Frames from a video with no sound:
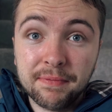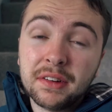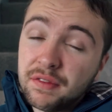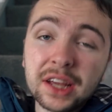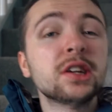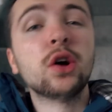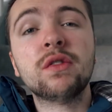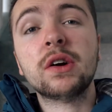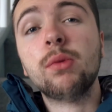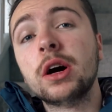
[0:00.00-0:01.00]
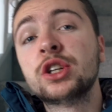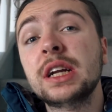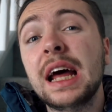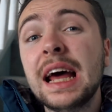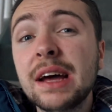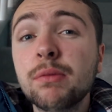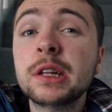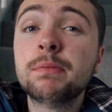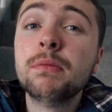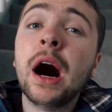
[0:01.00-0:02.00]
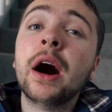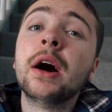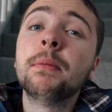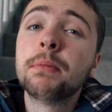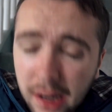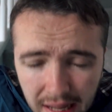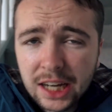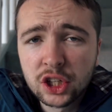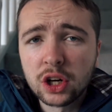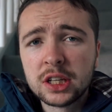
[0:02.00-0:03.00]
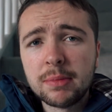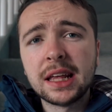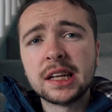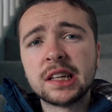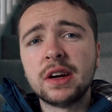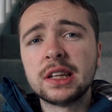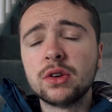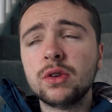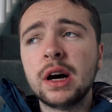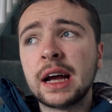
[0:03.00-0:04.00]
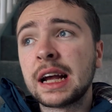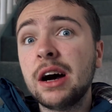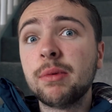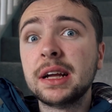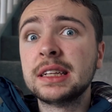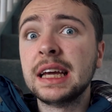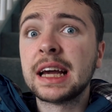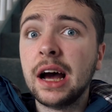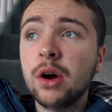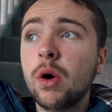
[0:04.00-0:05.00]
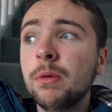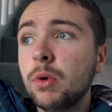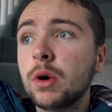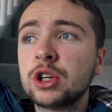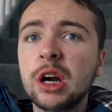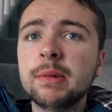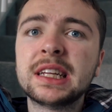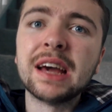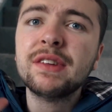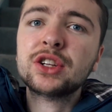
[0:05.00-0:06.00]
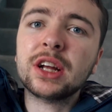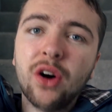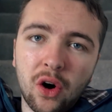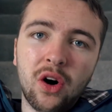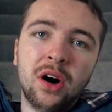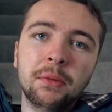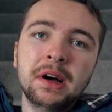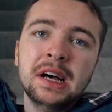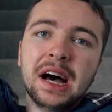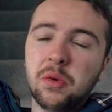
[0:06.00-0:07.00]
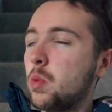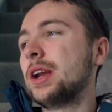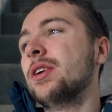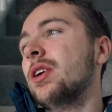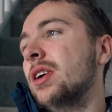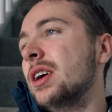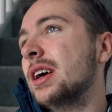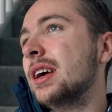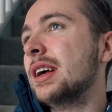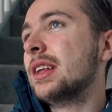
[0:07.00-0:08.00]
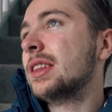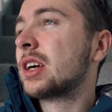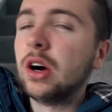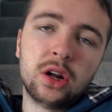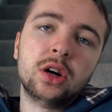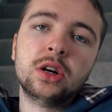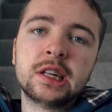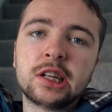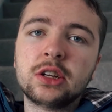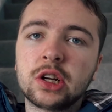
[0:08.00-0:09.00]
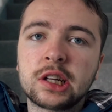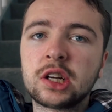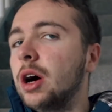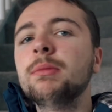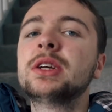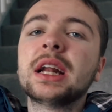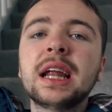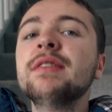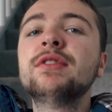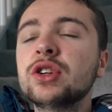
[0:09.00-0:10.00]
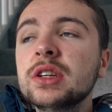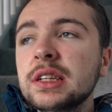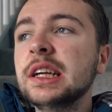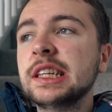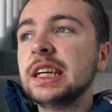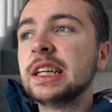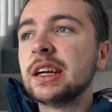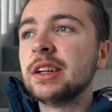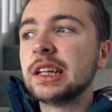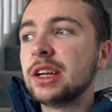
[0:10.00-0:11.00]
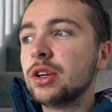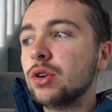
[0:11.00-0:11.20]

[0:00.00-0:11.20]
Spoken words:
Thank you all for watching. It was a pleasure to make this video, and I can't wait to take it out on more trips. Definitely during autumn and winter. The colours just come to life during these seasons, and